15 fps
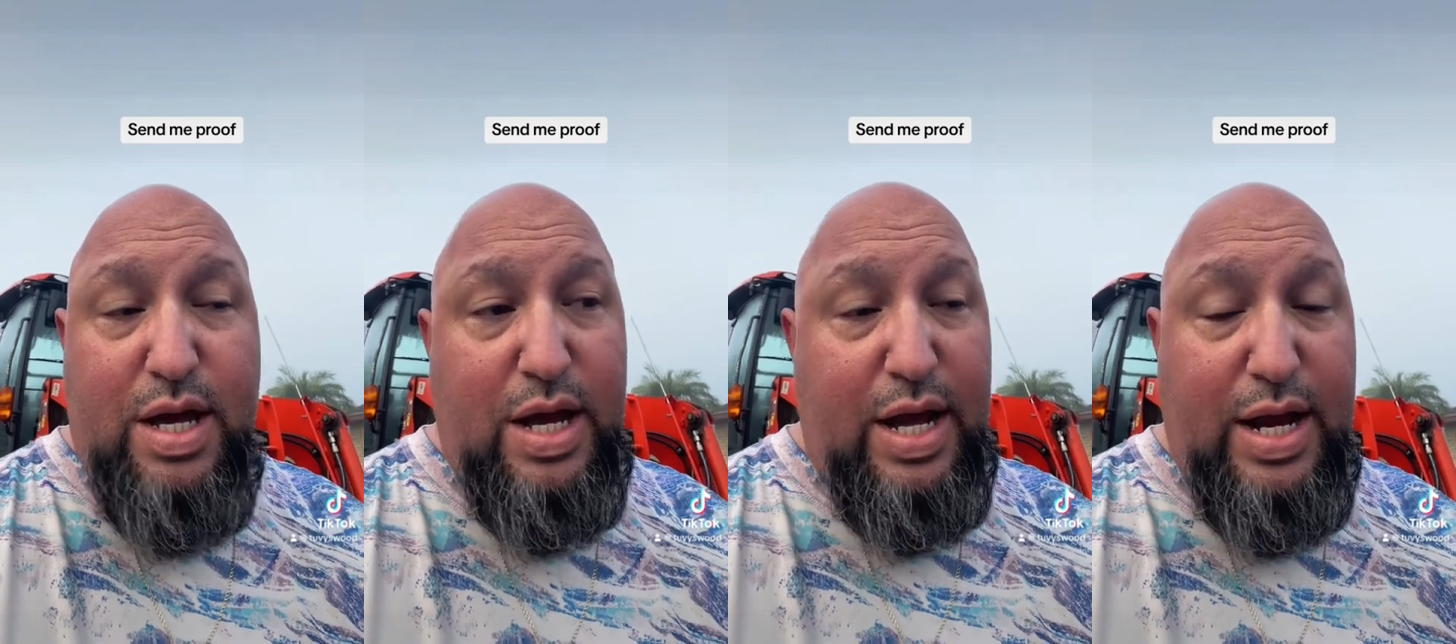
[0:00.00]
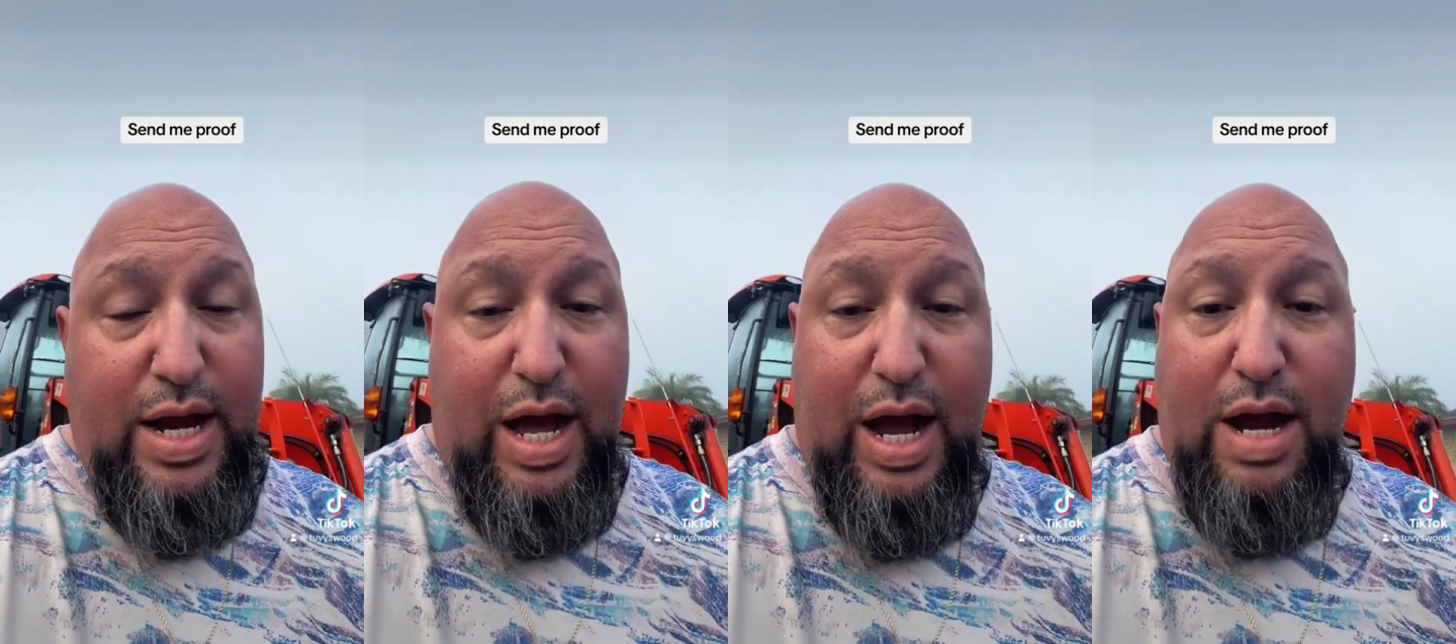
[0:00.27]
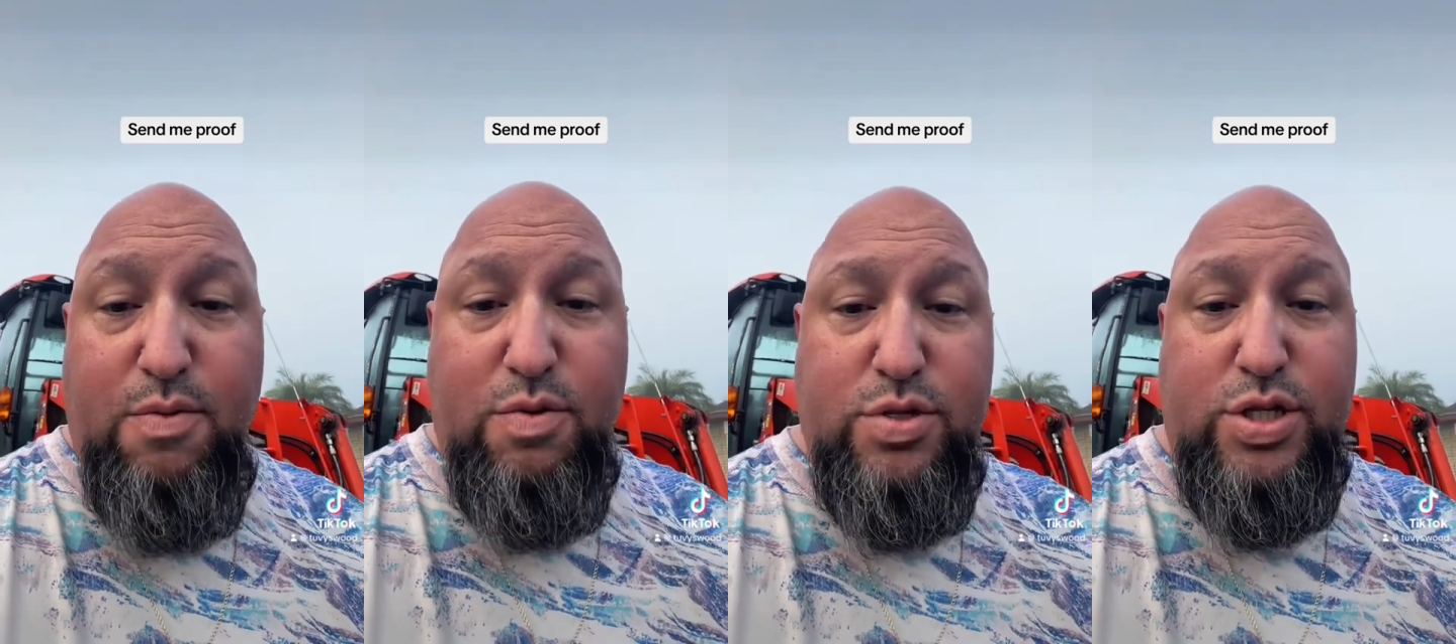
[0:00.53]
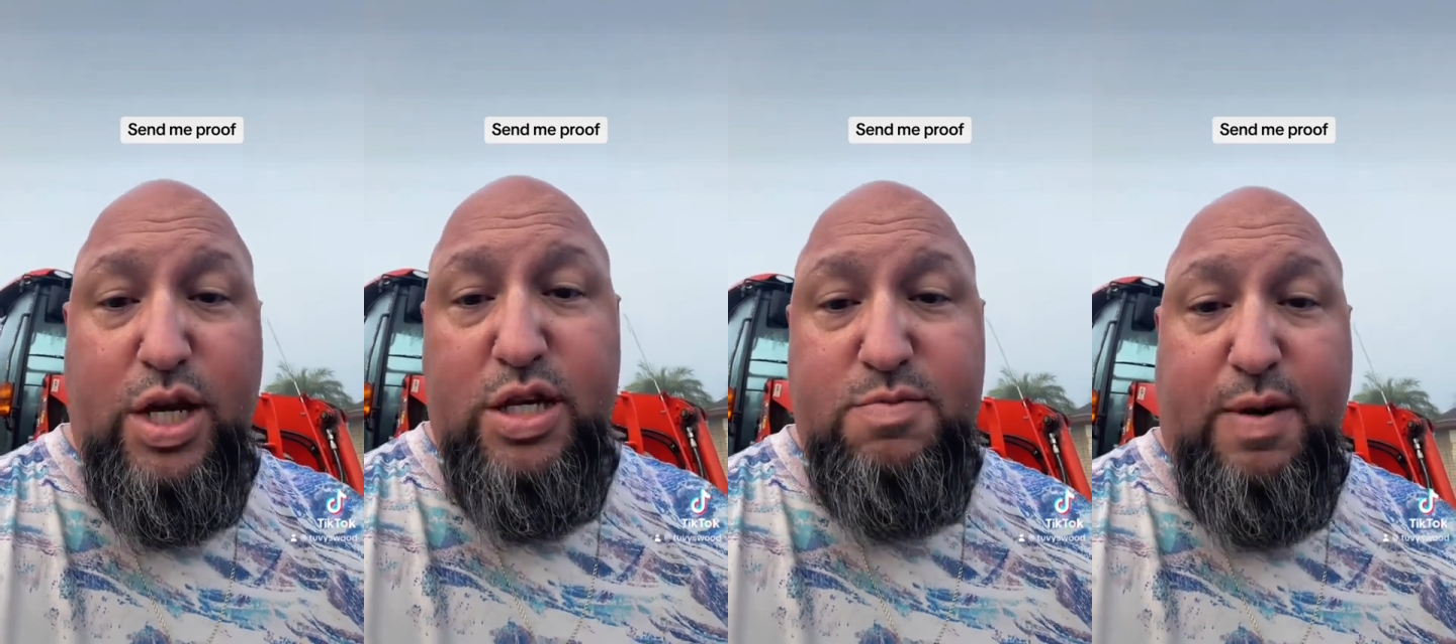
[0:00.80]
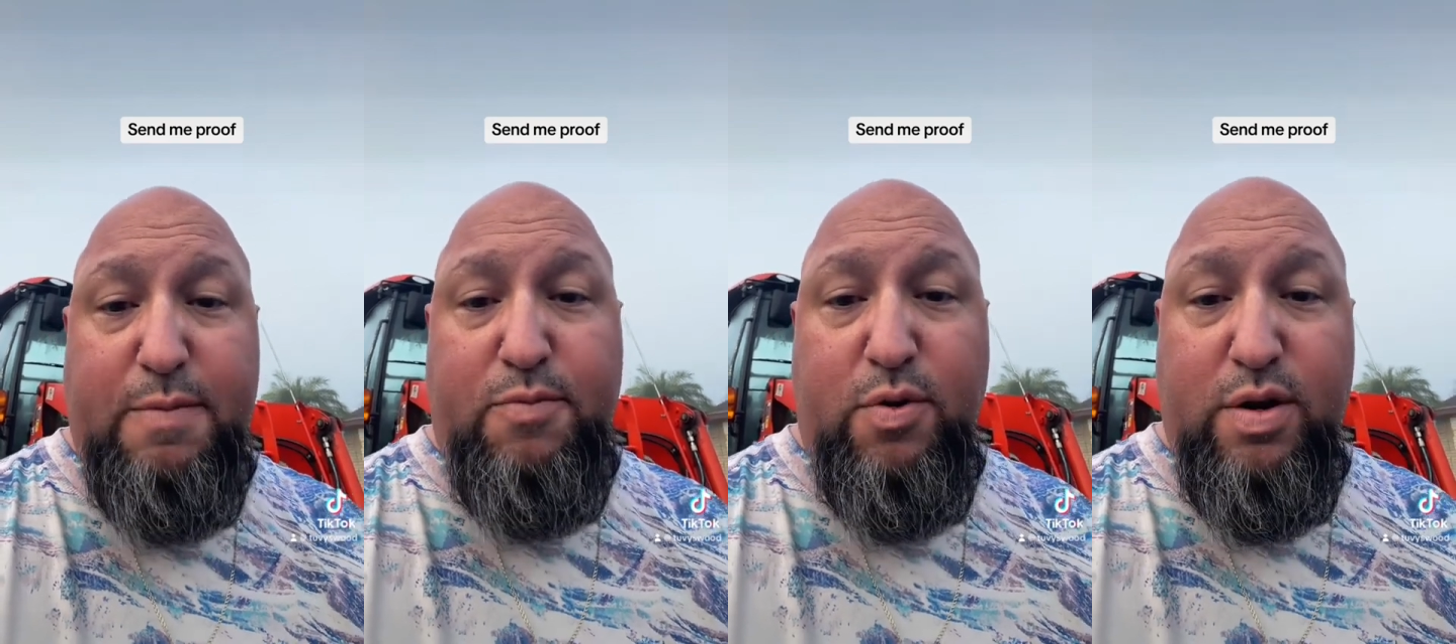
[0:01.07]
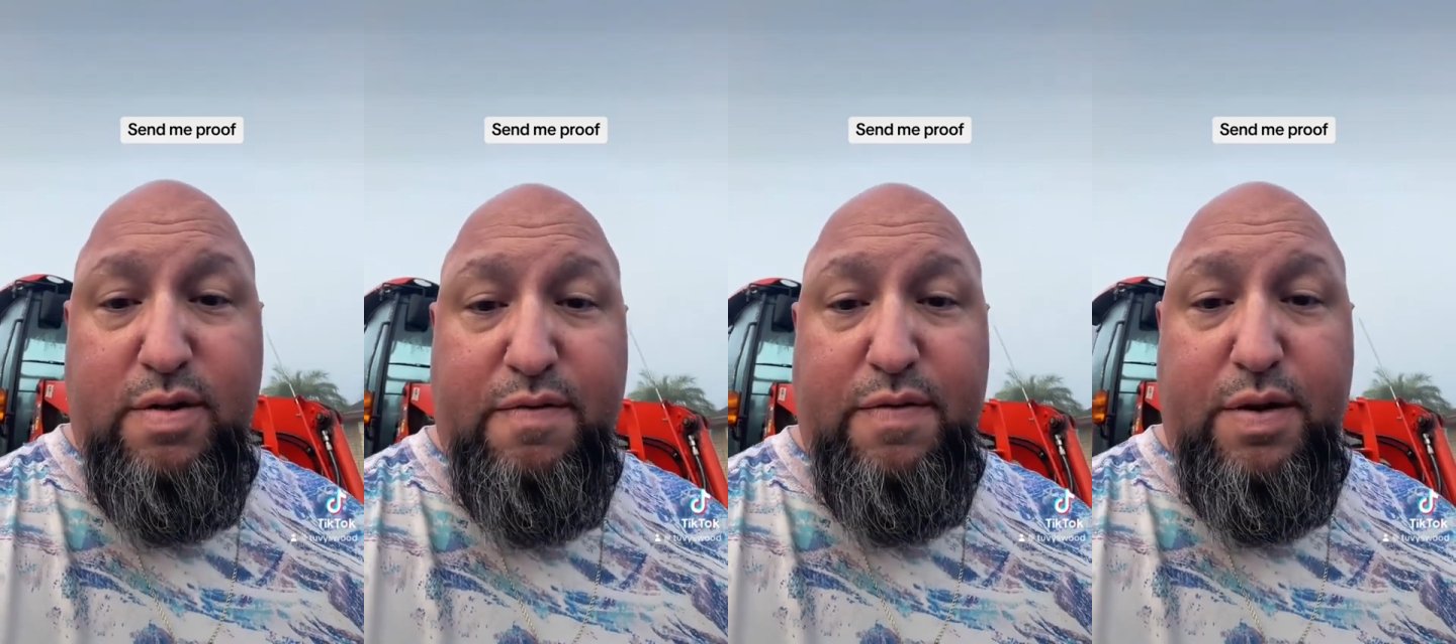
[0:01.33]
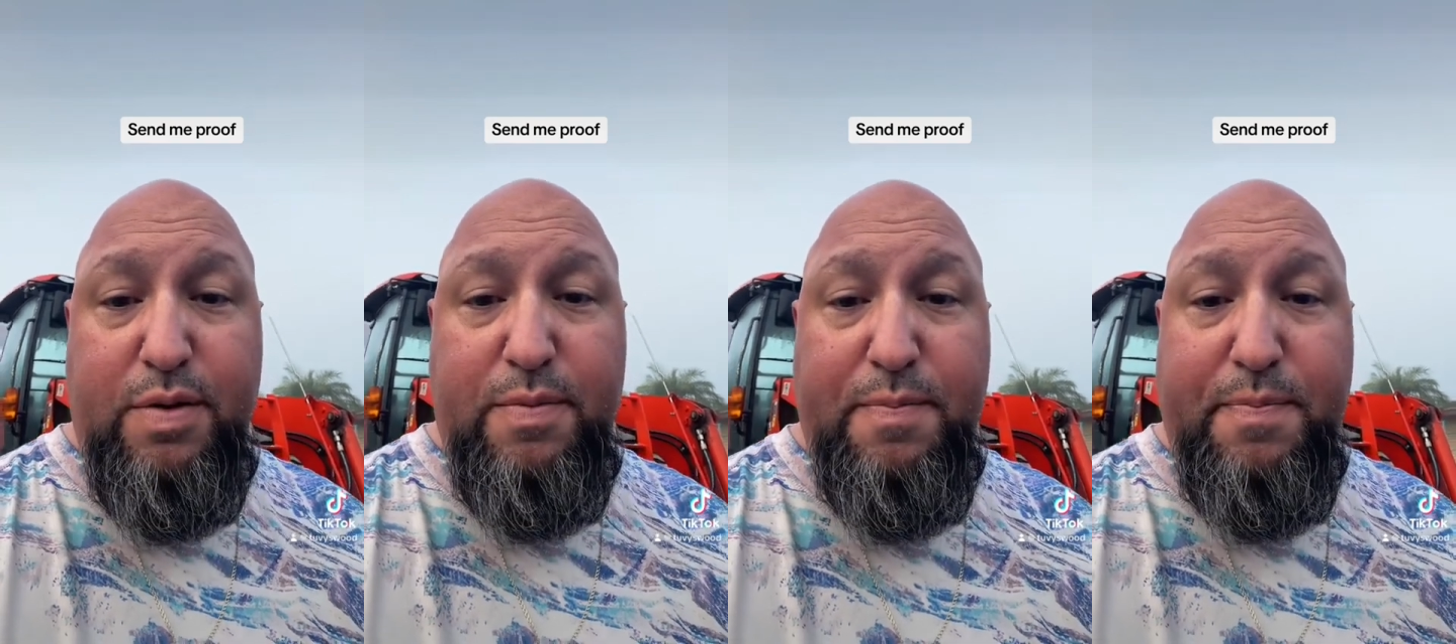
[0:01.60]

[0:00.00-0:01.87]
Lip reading: and I will change my point of view.